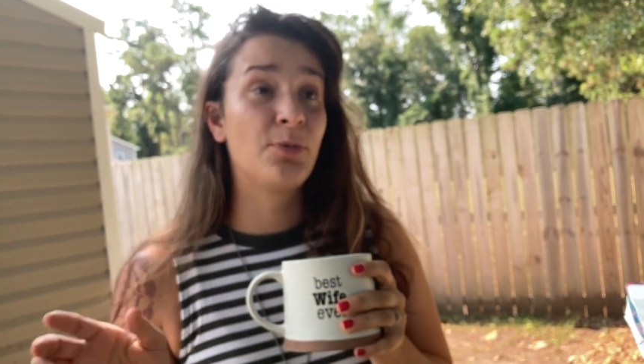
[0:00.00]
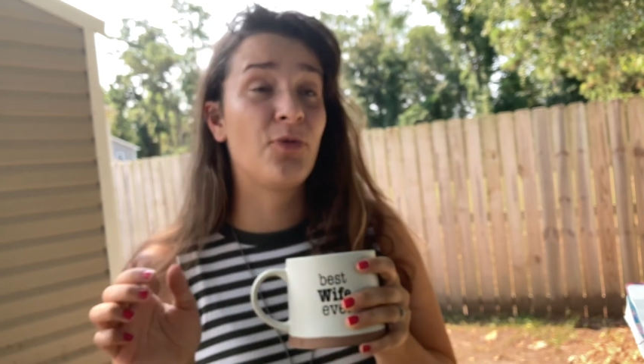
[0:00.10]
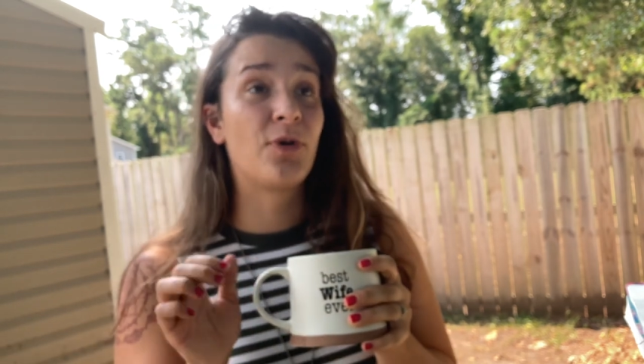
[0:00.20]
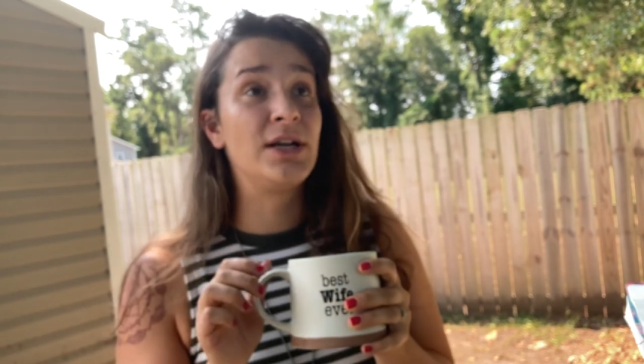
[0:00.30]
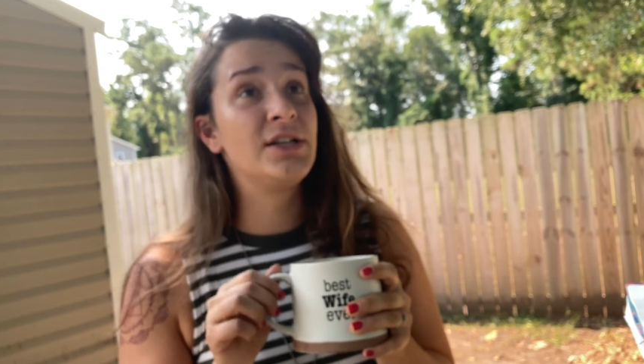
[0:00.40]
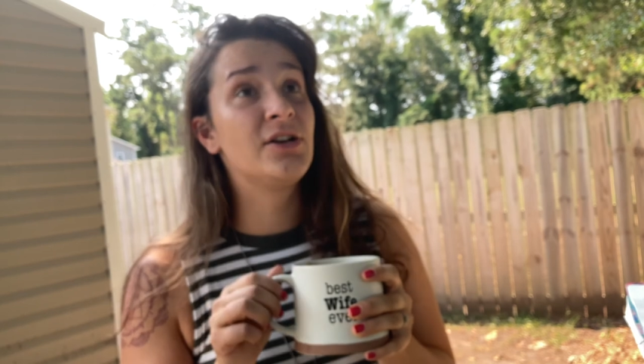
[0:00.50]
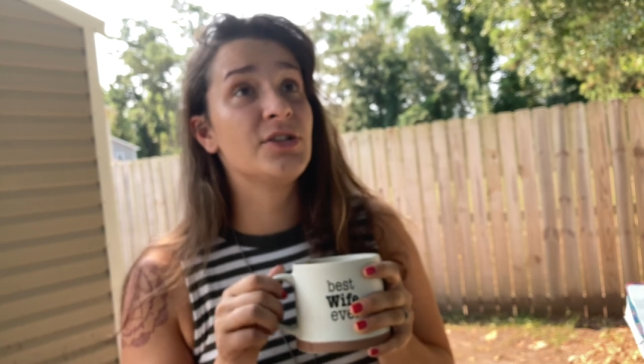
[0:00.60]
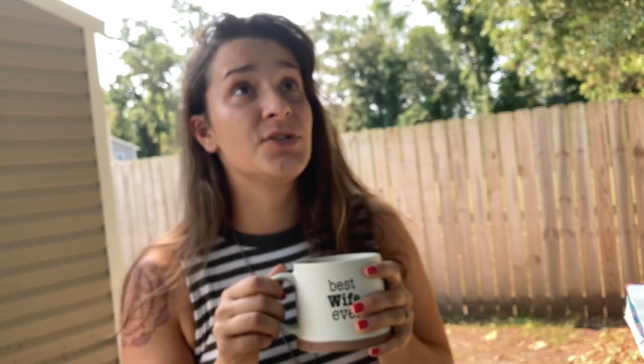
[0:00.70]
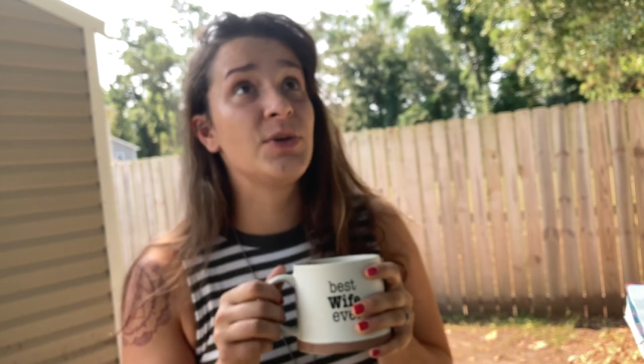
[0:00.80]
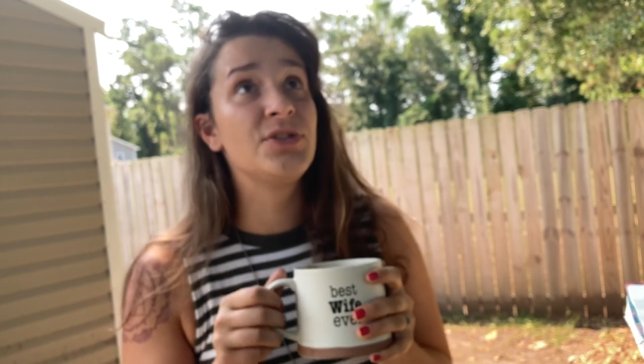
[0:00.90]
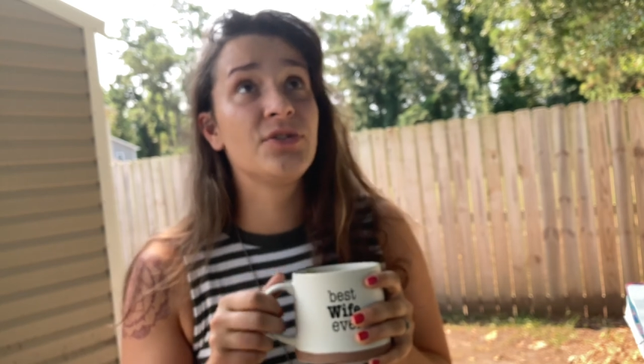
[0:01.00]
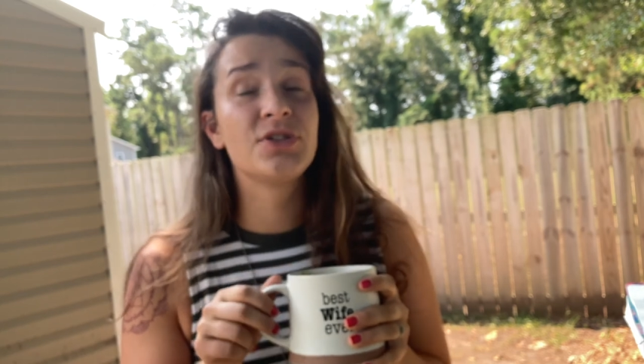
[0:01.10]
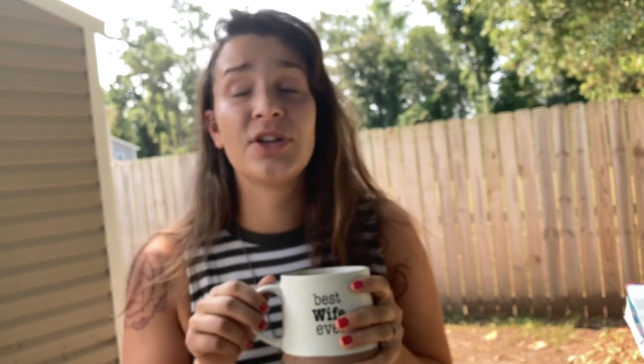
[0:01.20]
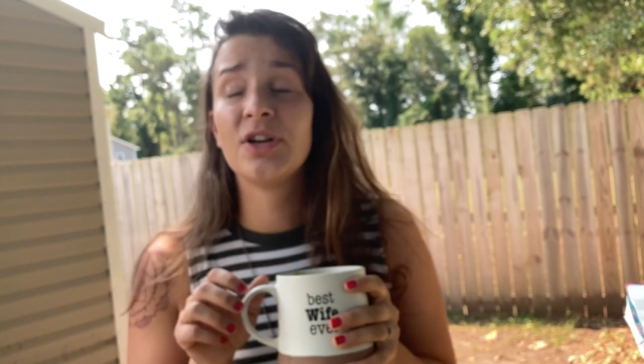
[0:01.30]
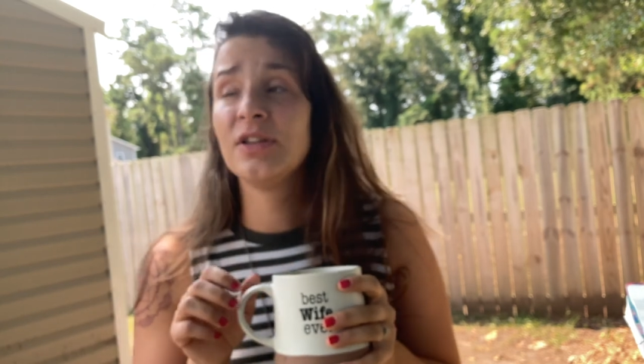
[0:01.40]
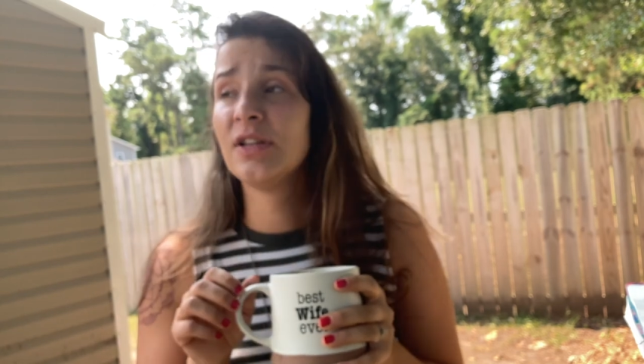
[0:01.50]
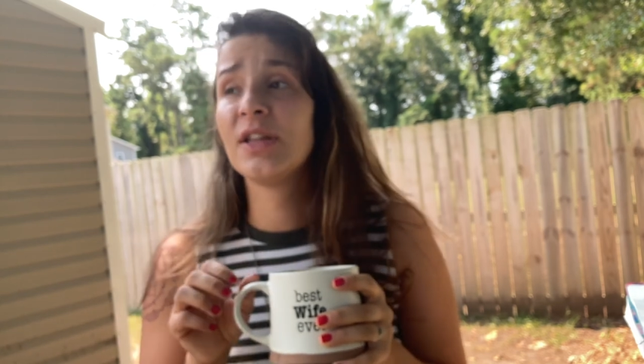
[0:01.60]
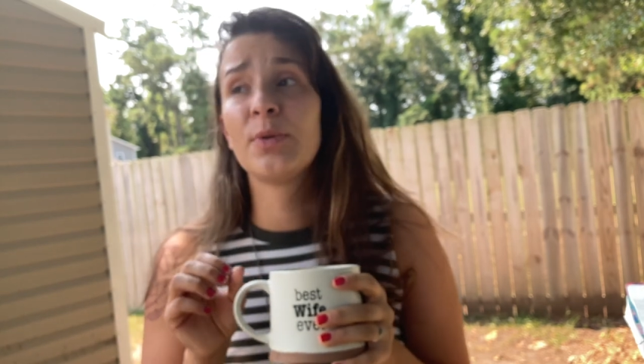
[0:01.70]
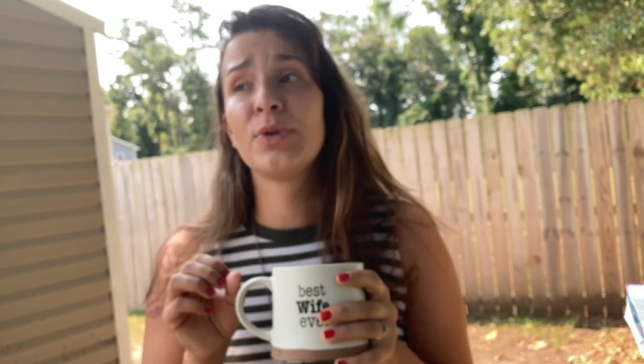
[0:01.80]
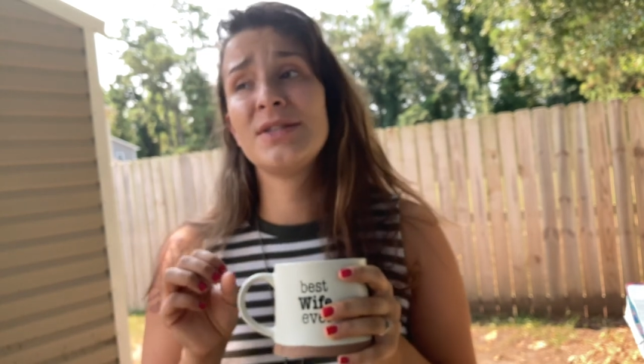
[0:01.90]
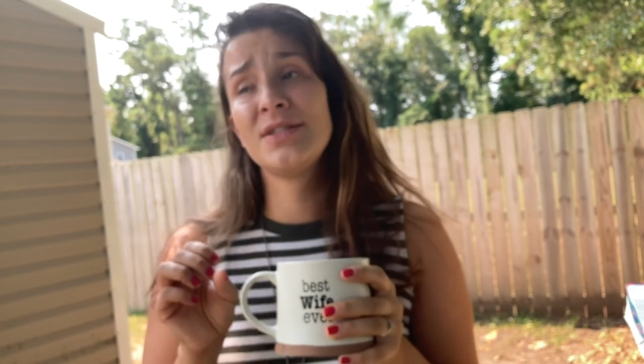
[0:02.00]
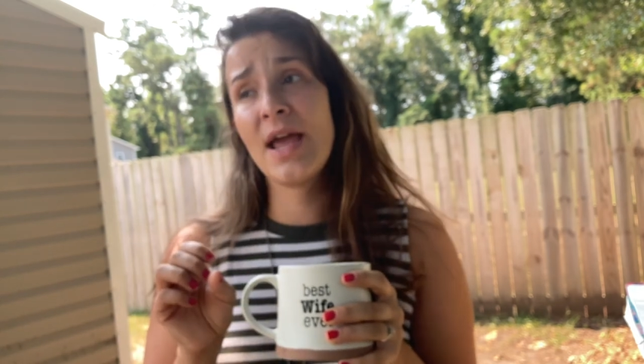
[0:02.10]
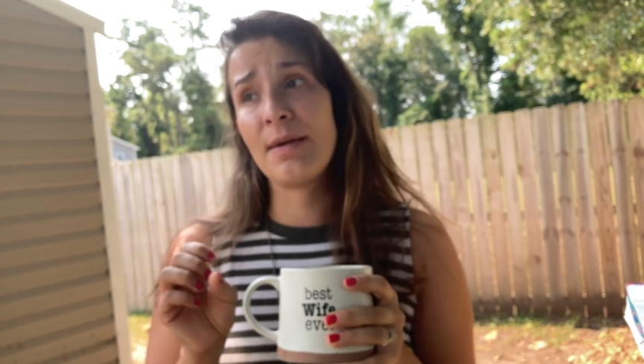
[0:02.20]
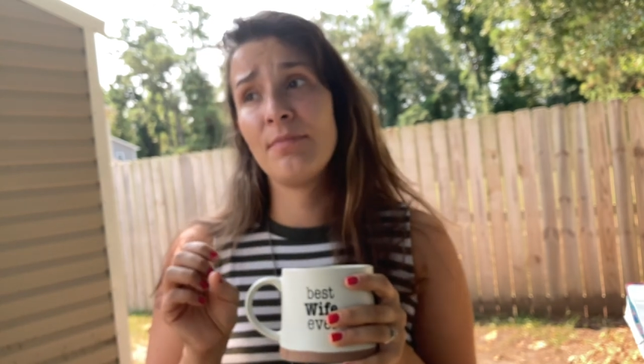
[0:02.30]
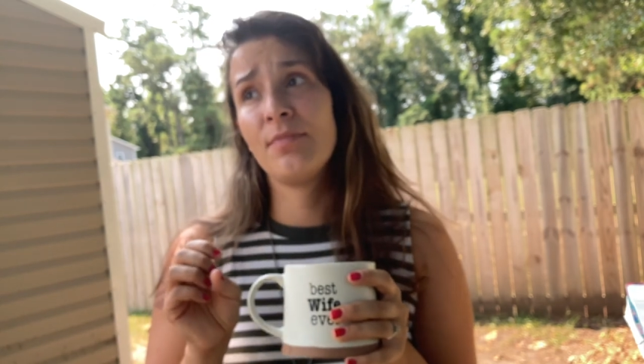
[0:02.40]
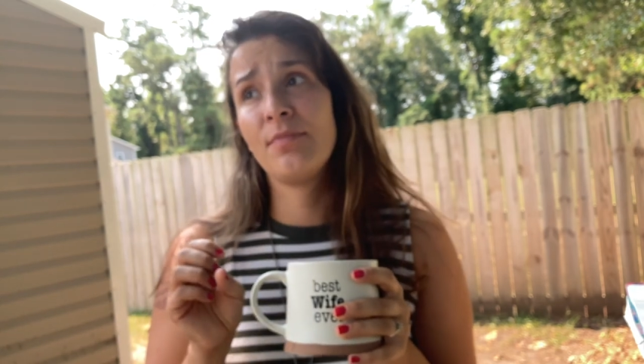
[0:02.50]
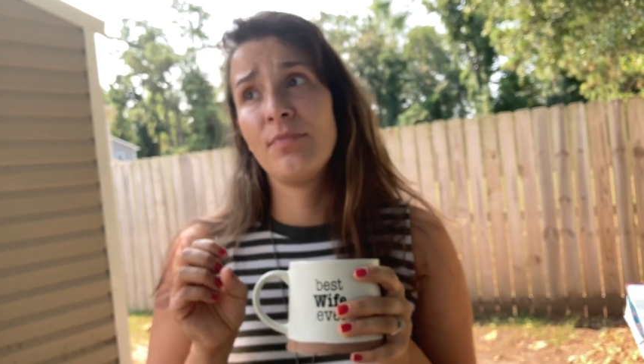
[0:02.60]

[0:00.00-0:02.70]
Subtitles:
Before I did all this research, I thought that they were the same.